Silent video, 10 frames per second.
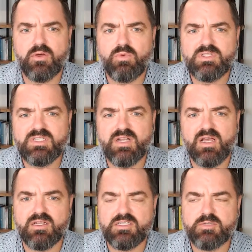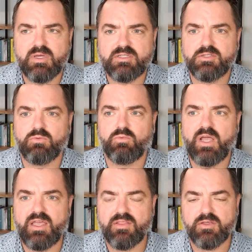what's an unexpected
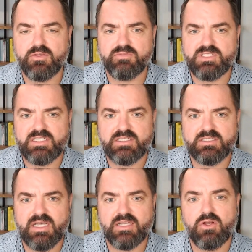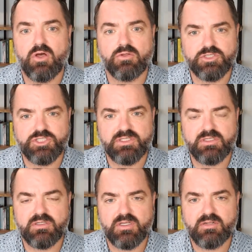way that you've seen technology
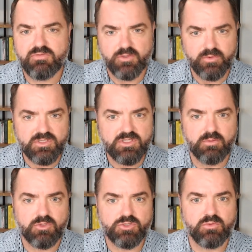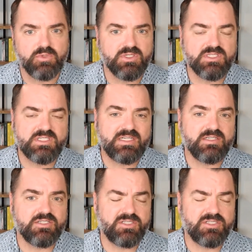influence commercial real estate